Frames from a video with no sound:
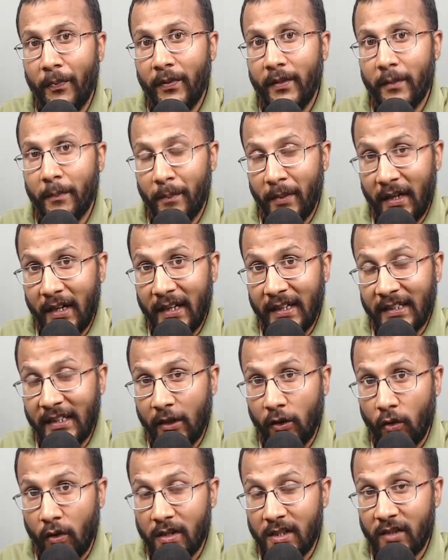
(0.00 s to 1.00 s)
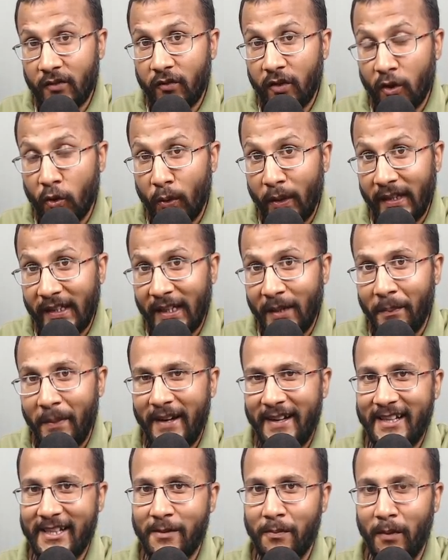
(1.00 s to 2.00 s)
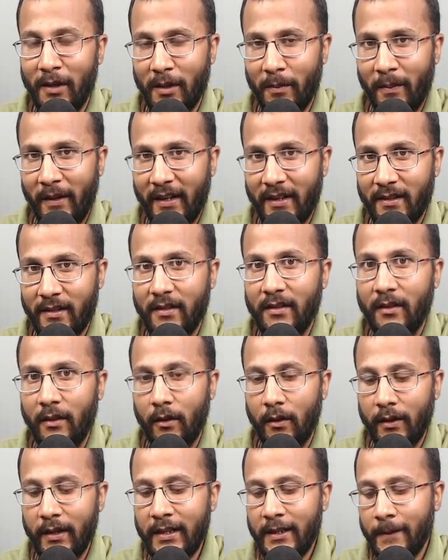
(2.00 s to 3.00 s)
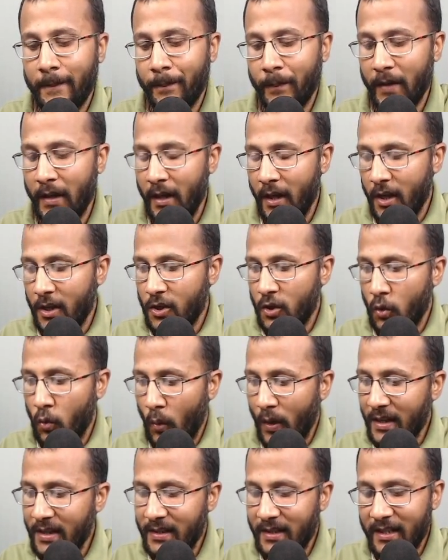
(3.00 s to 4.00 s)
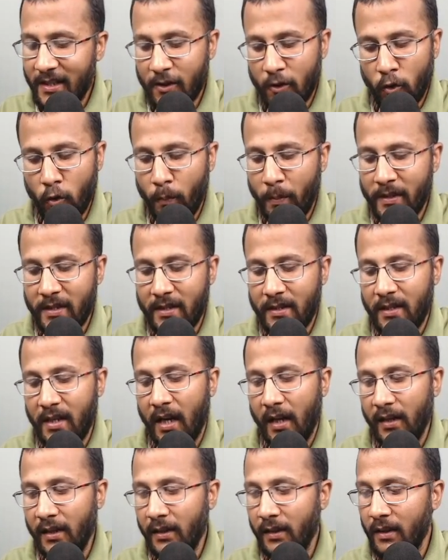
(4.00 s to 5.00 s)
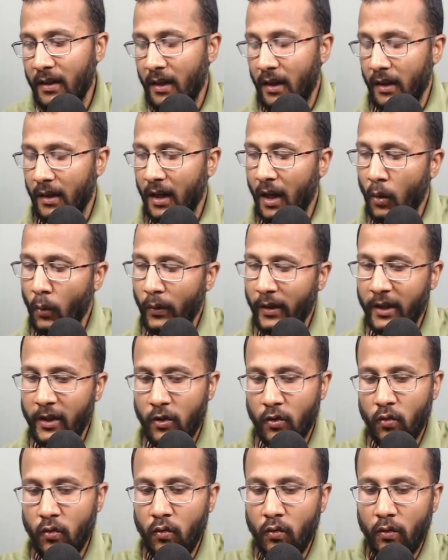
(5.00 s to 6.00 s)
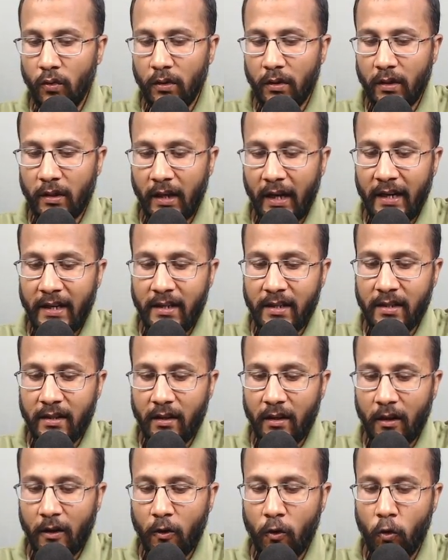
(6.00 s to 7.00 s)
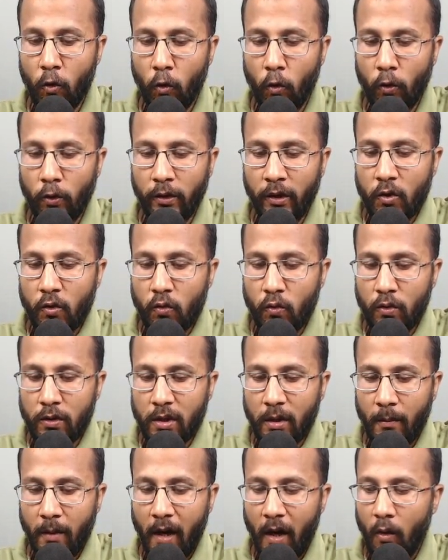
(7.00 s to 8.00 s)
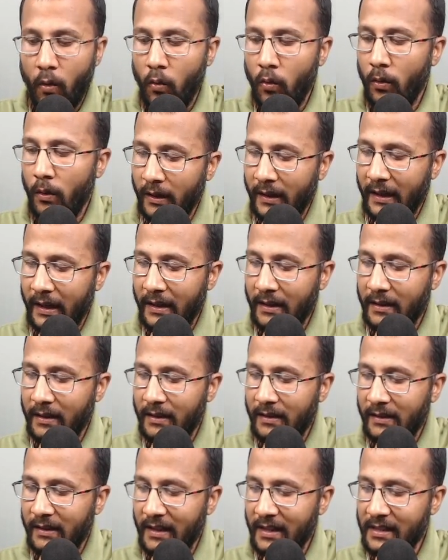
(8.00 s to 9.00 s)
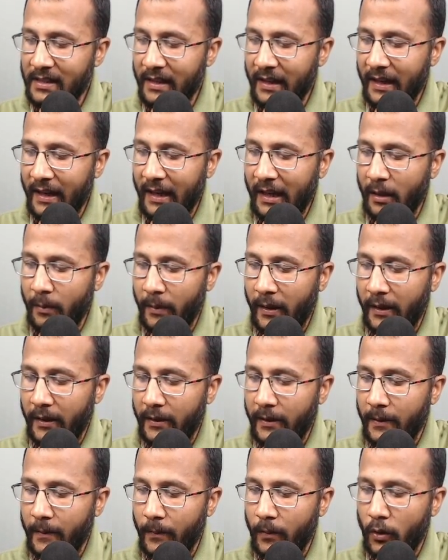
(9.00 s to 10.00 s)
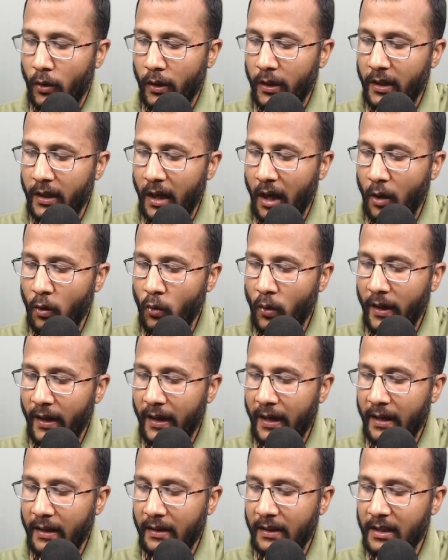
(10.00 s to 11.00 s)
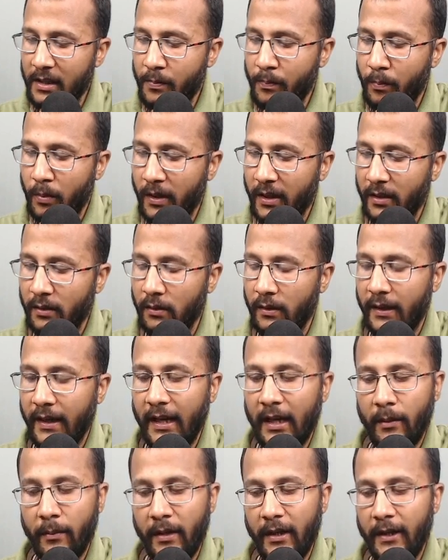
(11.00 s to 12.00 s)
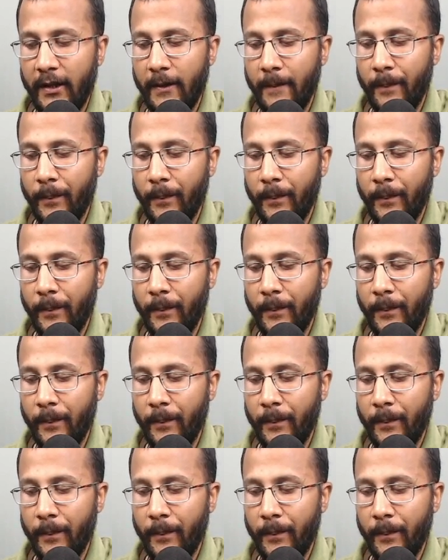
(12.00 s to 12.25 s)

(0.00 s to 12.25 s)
building the logic for doing the matrix multiplication. Alright. So once this loop is done, now we need to write a code to somehow get this element. Okay, how do I get this particular element?